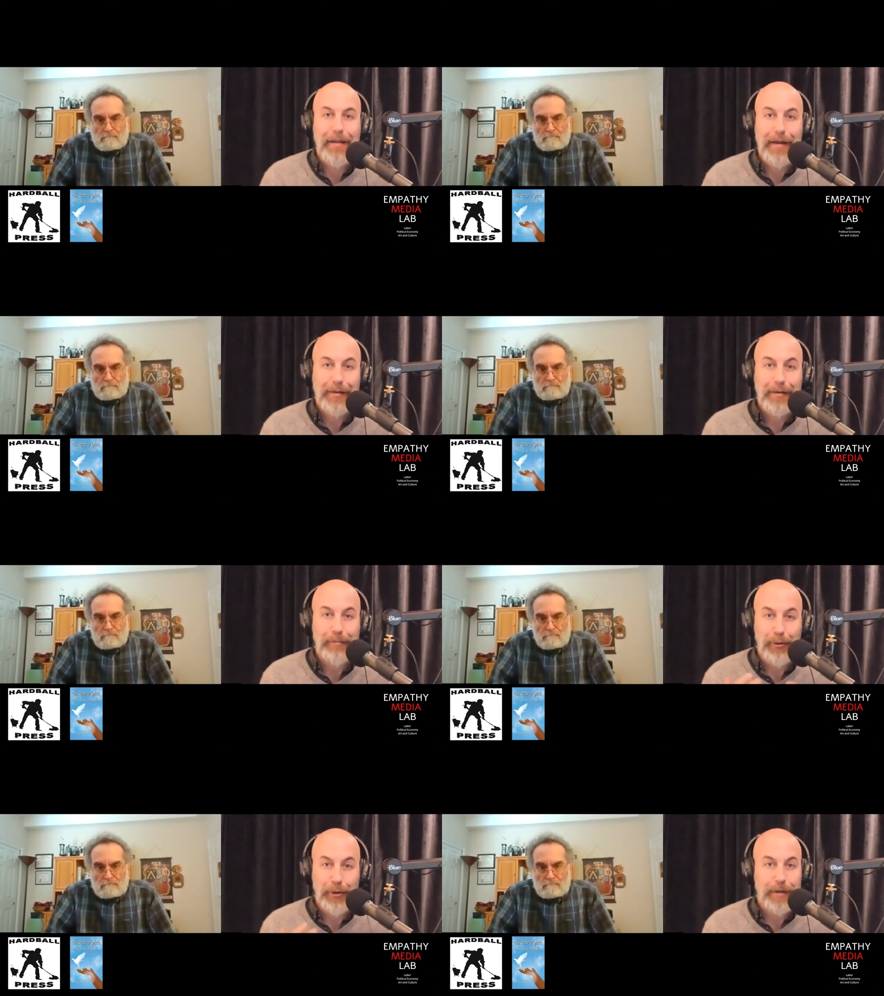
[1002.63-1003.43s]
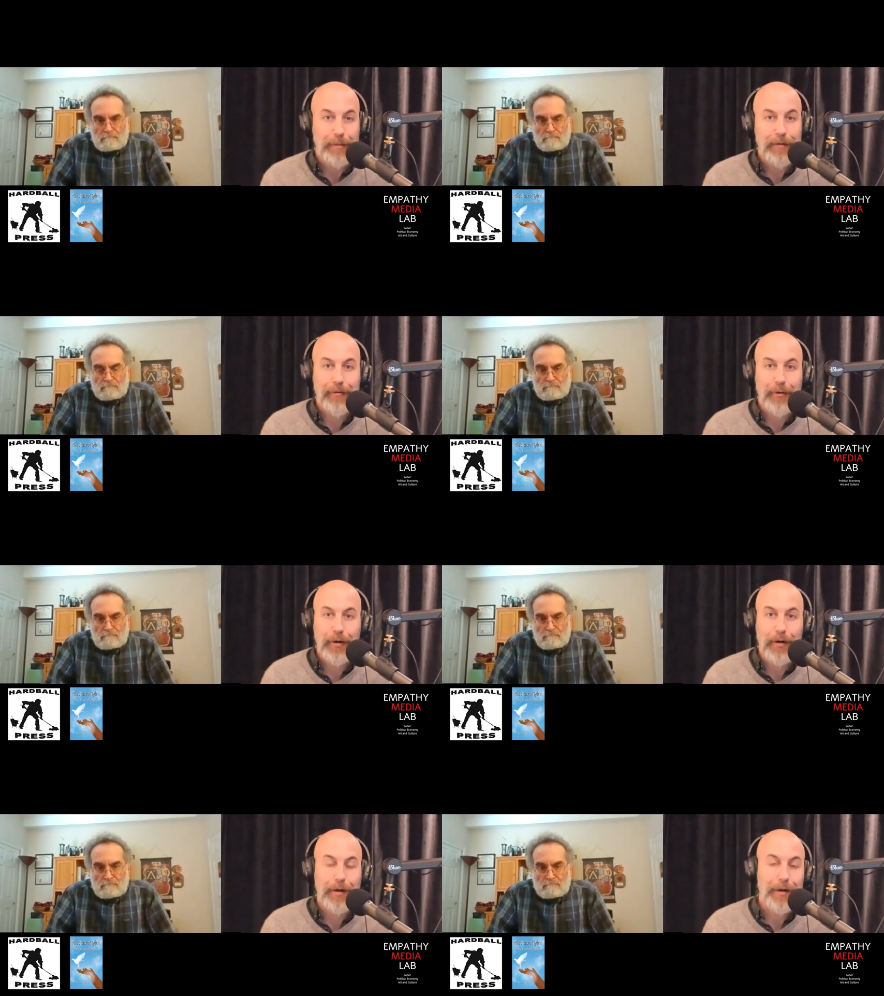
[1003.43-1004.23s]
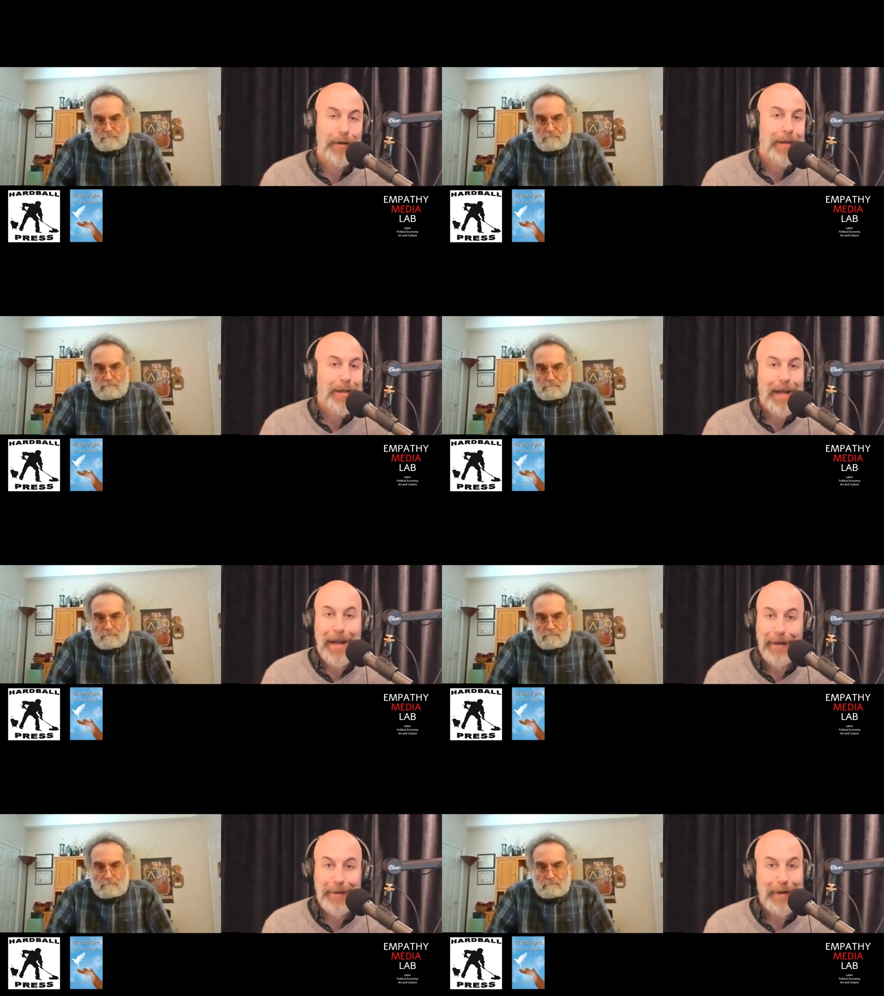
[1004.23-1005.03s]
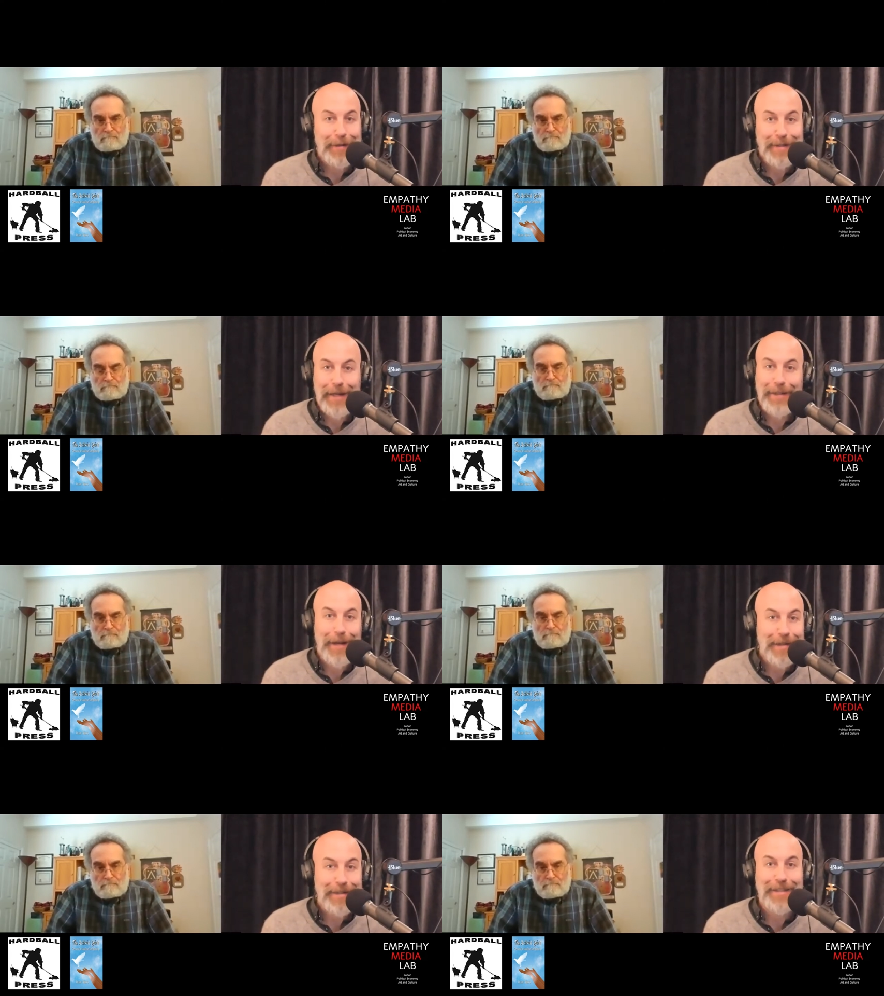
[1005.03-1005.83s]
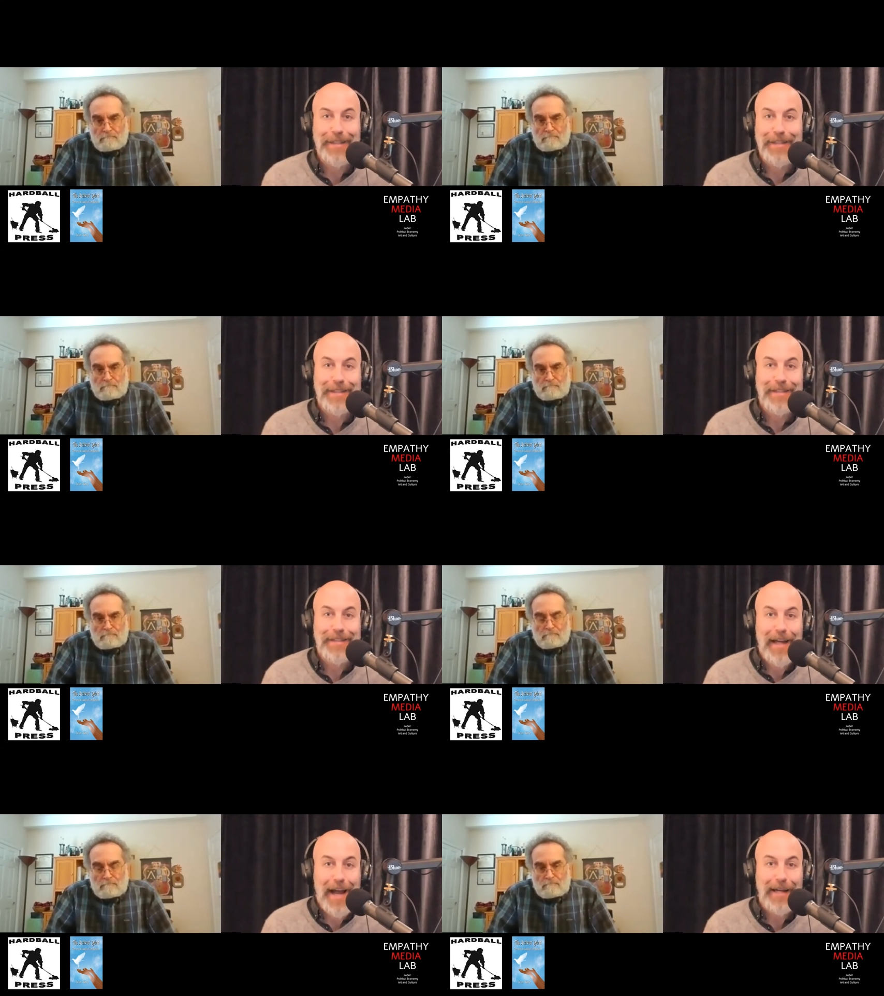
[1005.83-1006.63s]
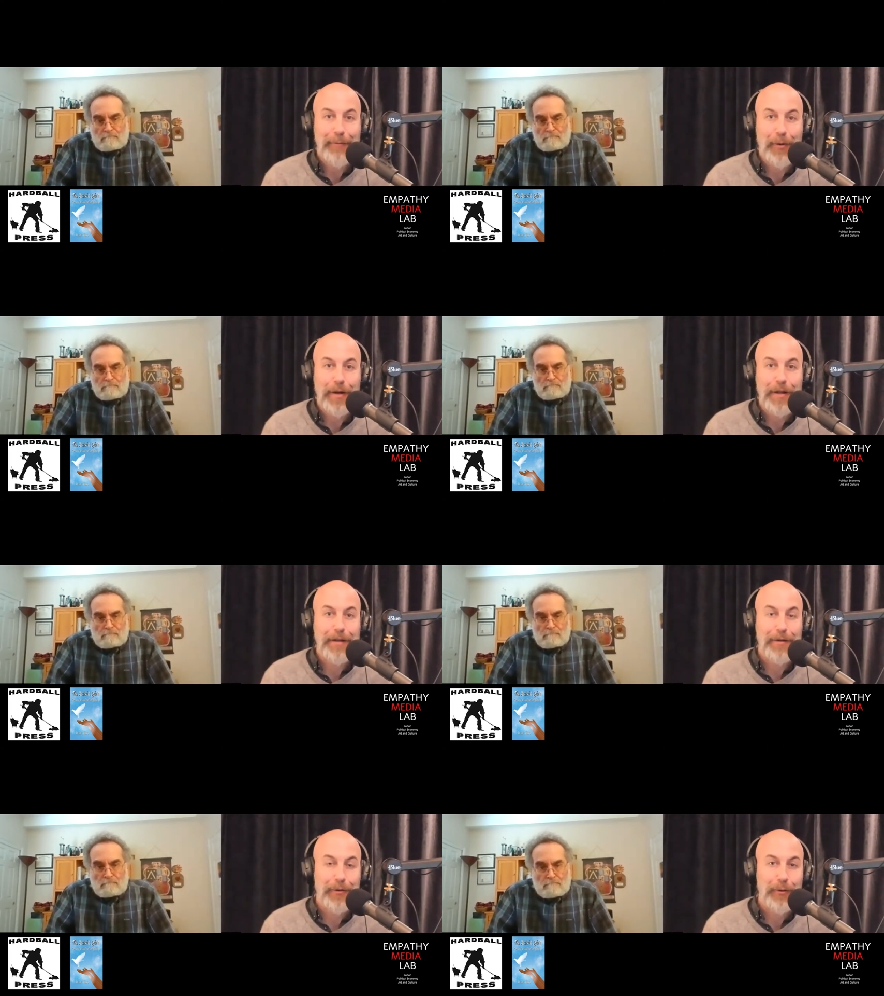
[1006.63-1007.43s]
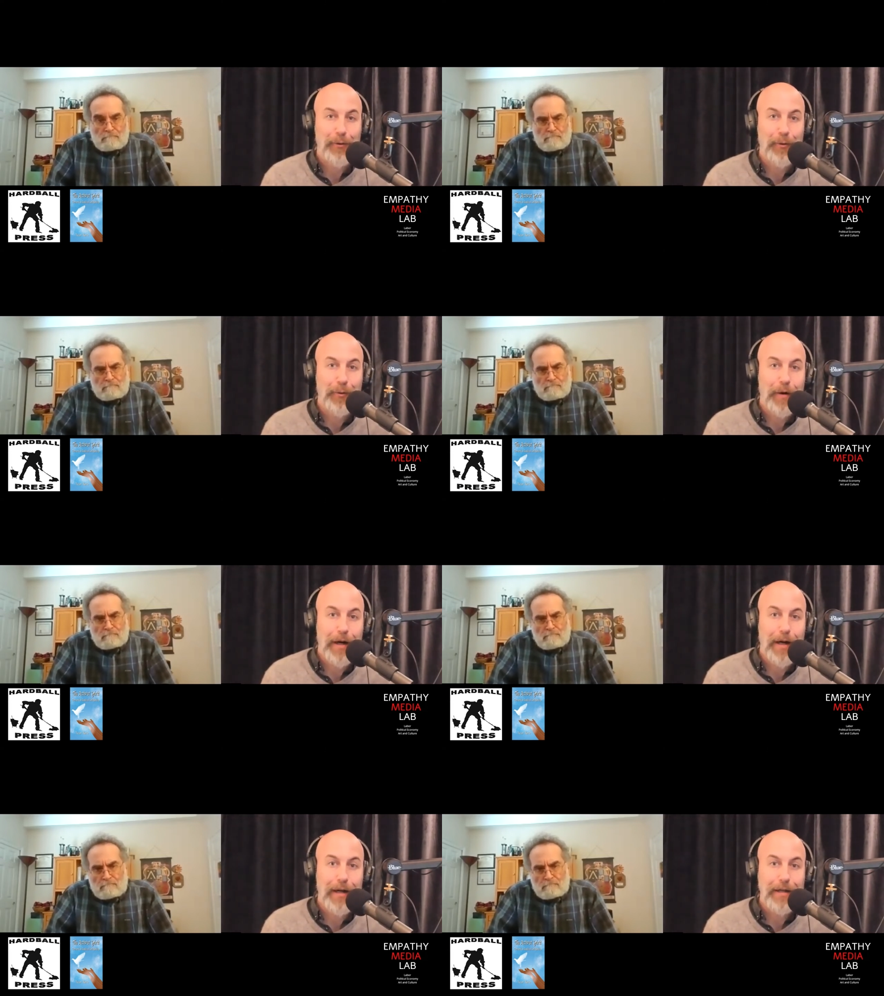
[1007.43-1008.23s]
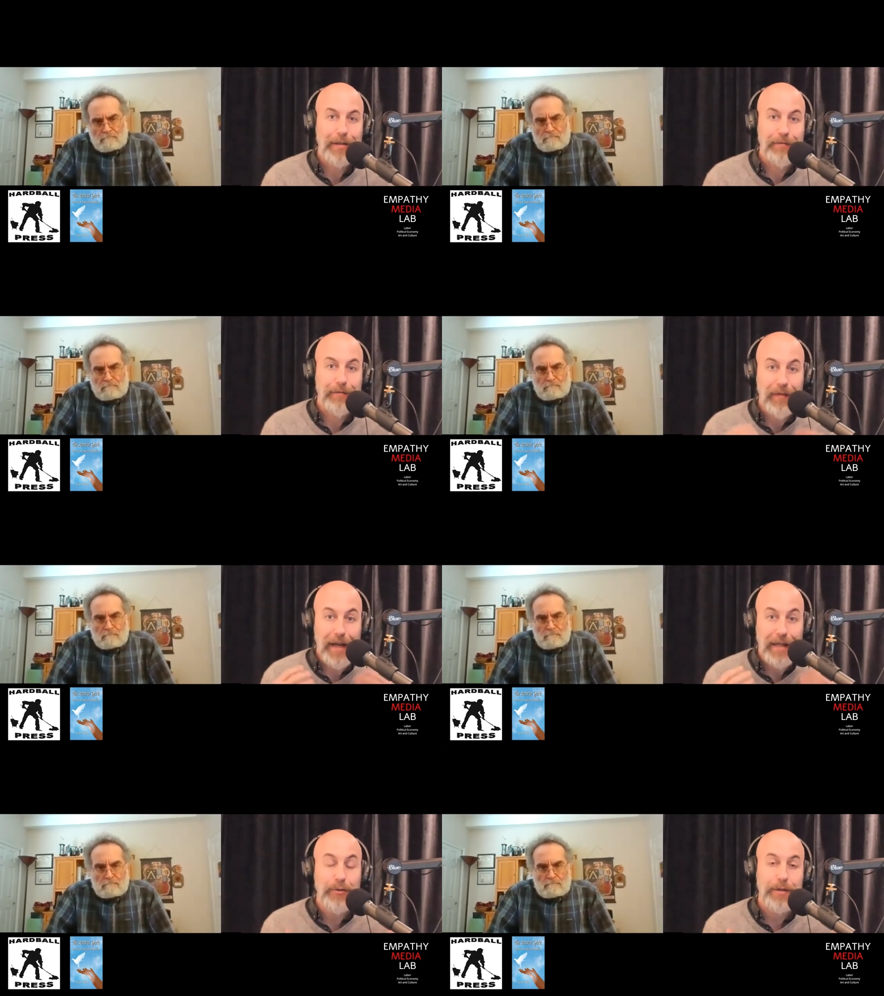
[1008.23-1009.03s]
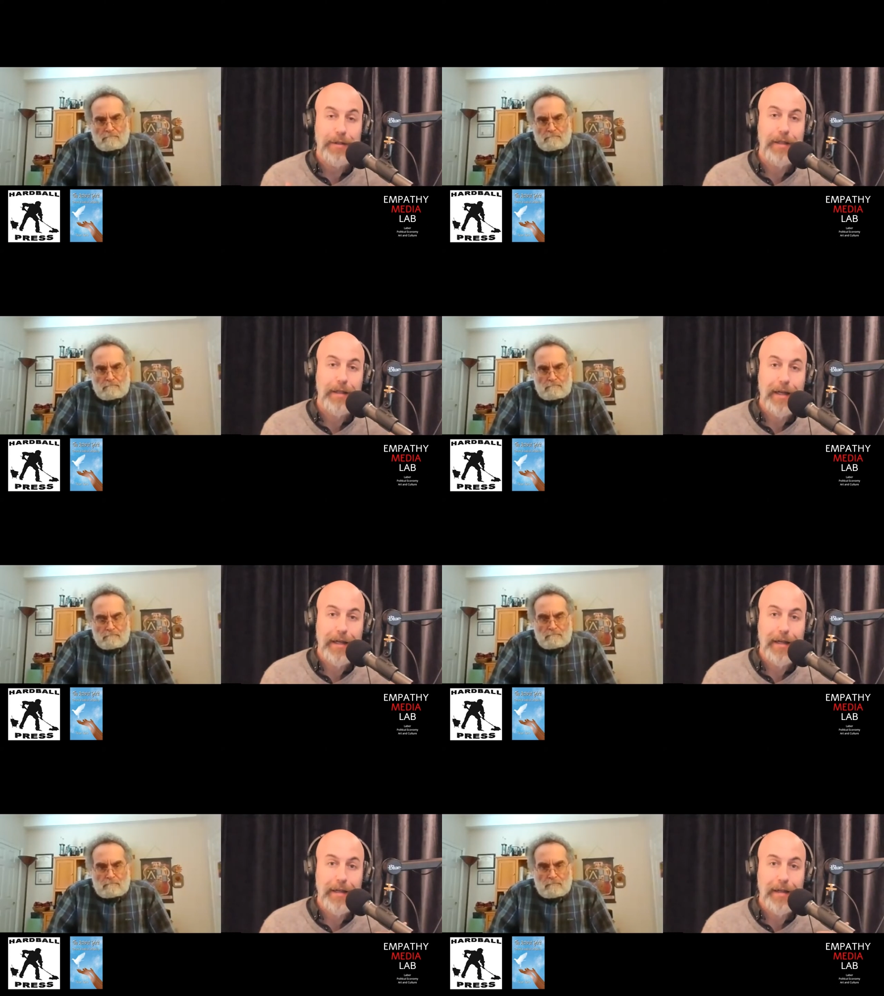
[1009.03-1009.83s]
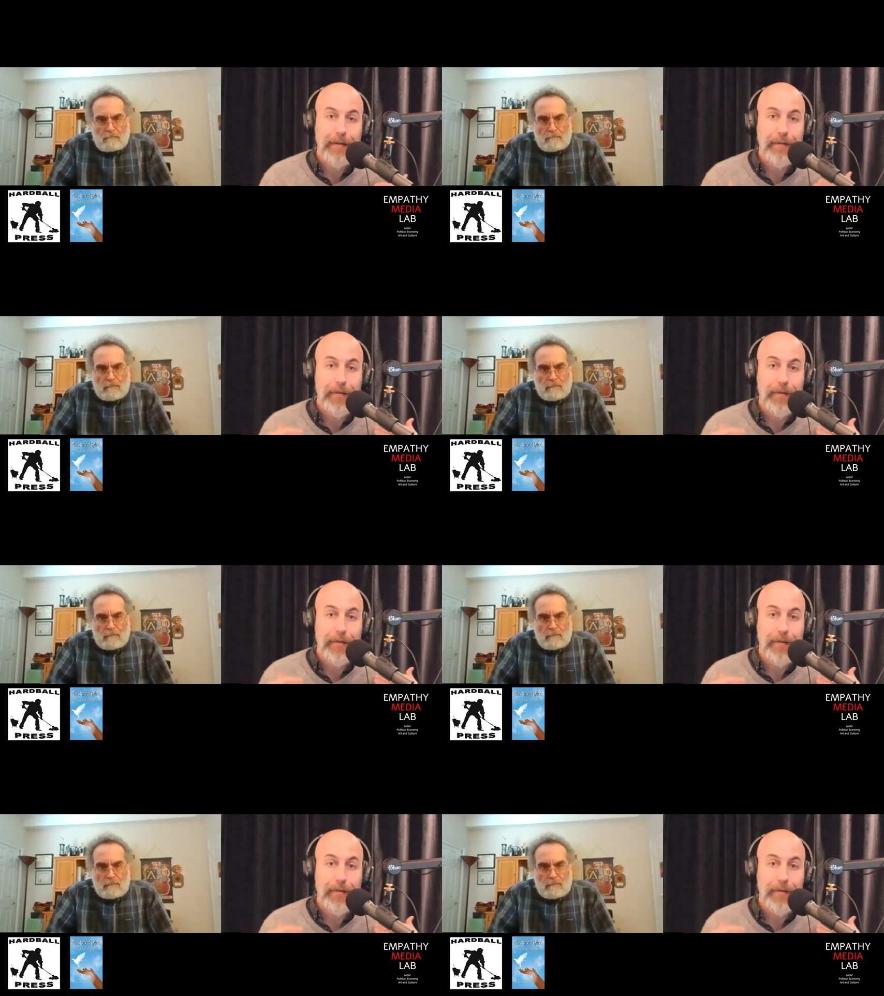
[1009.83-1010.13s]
Speaker 1: This book can be for atheists, agnostics, anyone who is interested in